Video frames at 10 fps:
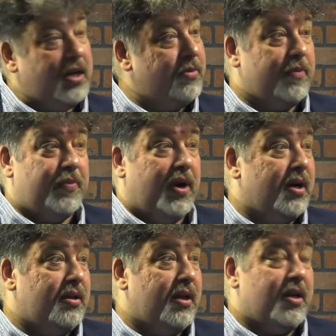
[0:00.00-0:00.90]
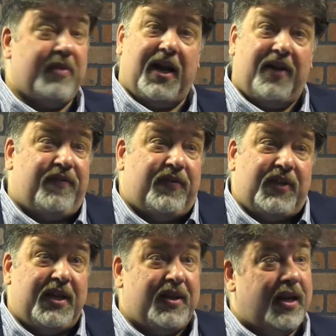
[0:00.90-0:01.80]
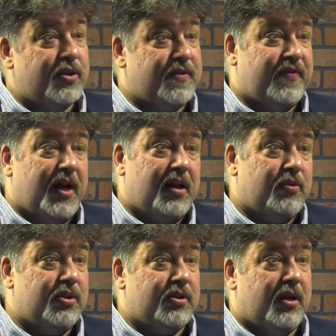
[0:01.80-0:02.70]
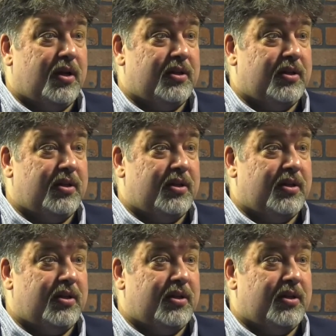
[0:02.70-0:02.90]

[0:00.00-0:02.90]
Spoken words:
coming in the parking lot. I mean, I got 15,000 followers on